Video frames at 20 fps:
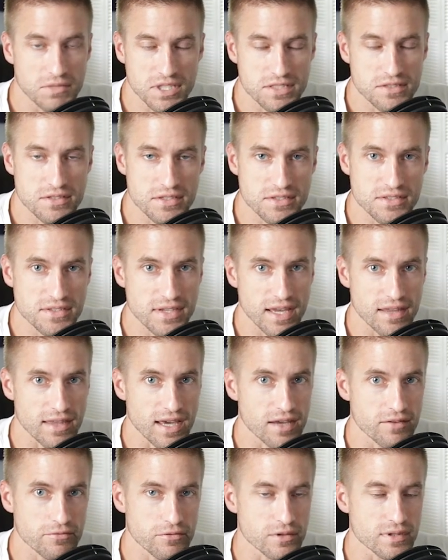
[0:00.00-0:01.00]
Let's just say
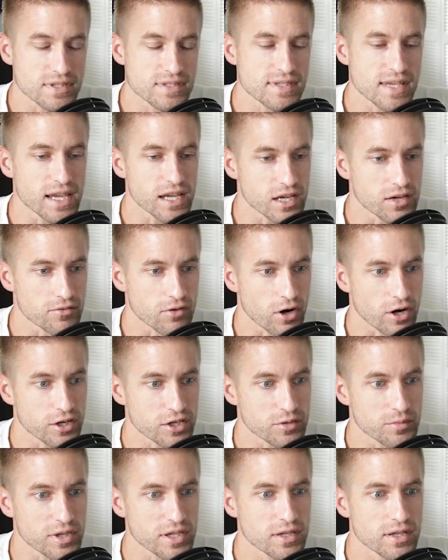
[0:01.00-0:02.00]
that for the sake of
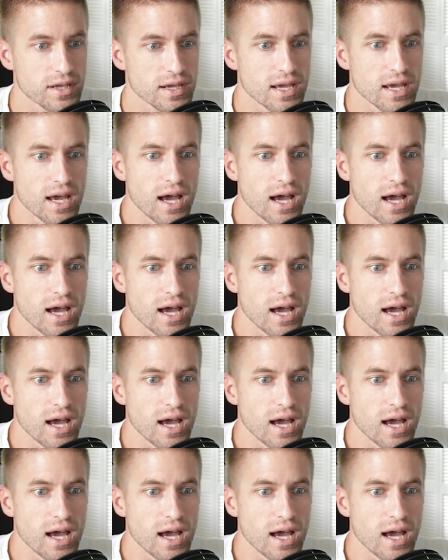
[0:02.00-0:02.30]
argument.